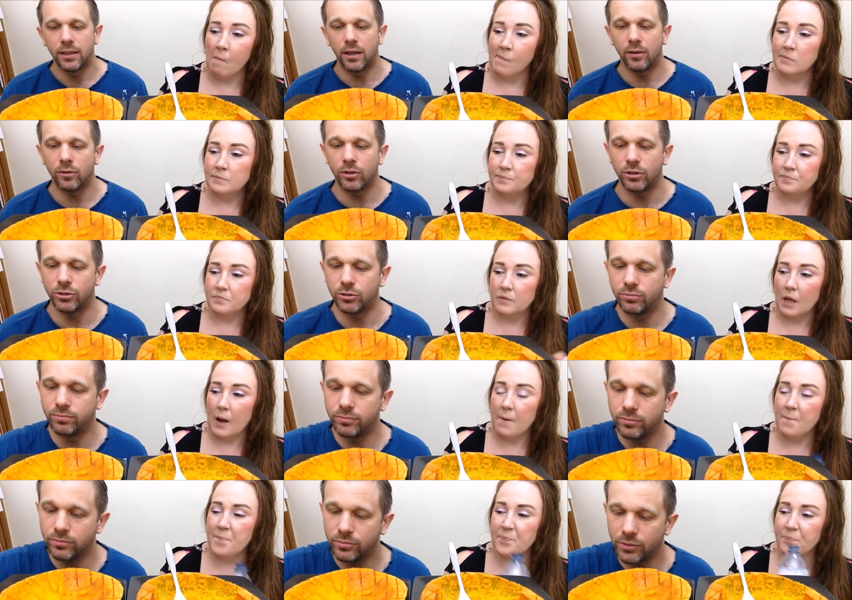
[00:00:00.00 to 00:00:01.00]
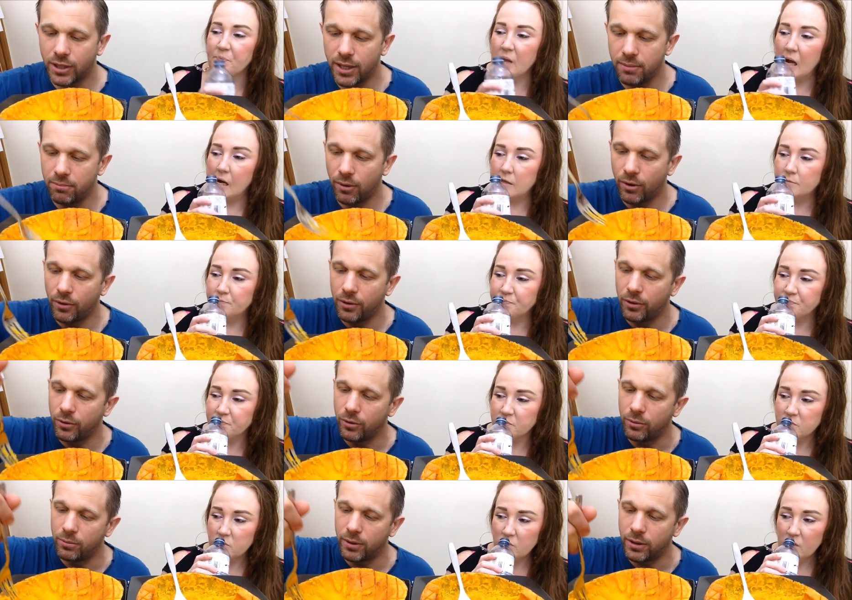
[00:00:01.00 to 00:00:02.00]
Speaker 1: I'm going to keep mine
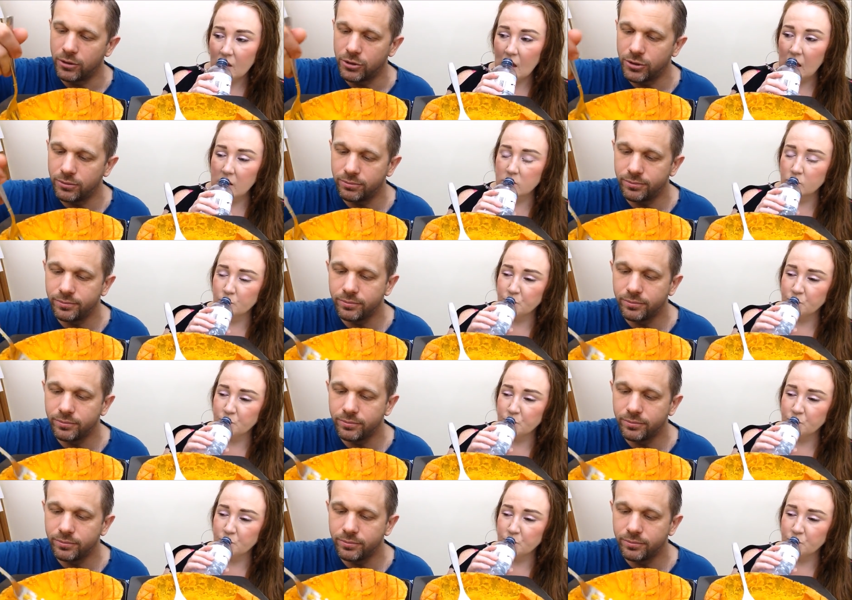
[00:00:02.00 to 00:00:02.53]
too because...